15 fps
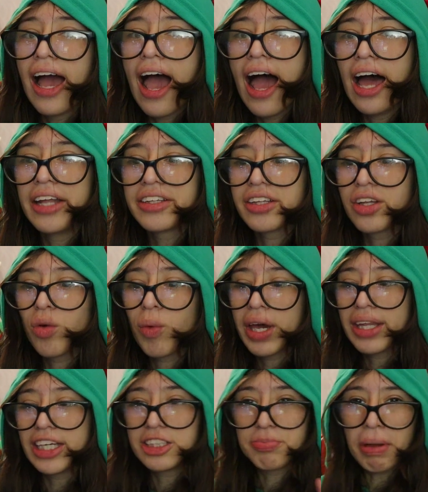And the way
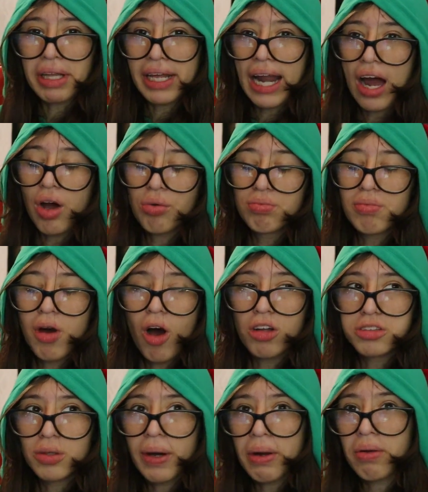they spell it out,
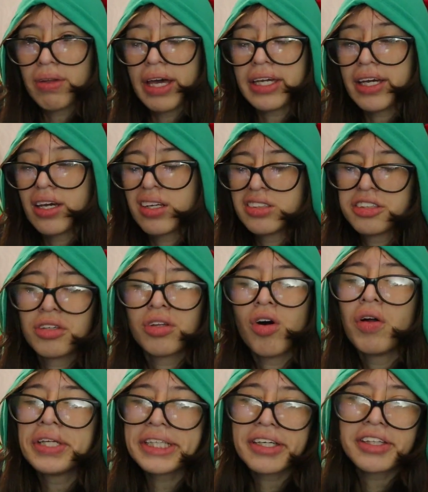also I don't like it. So the
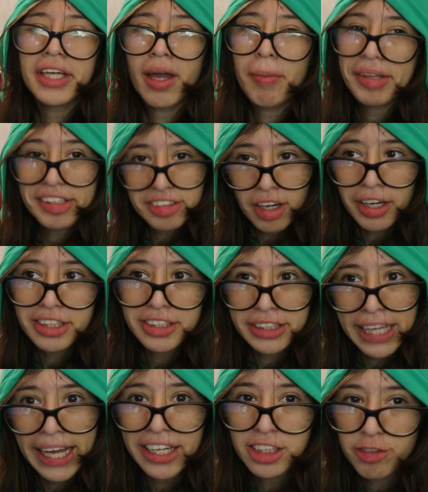only good thing about the song is
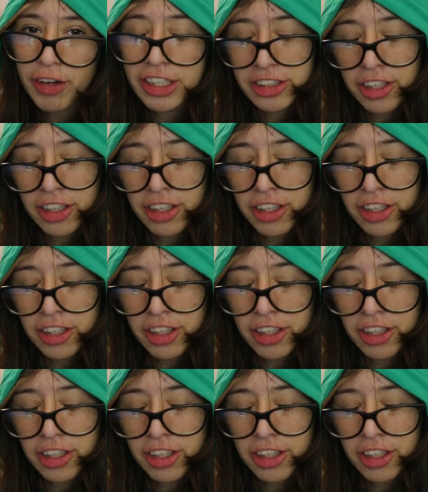that it's Frank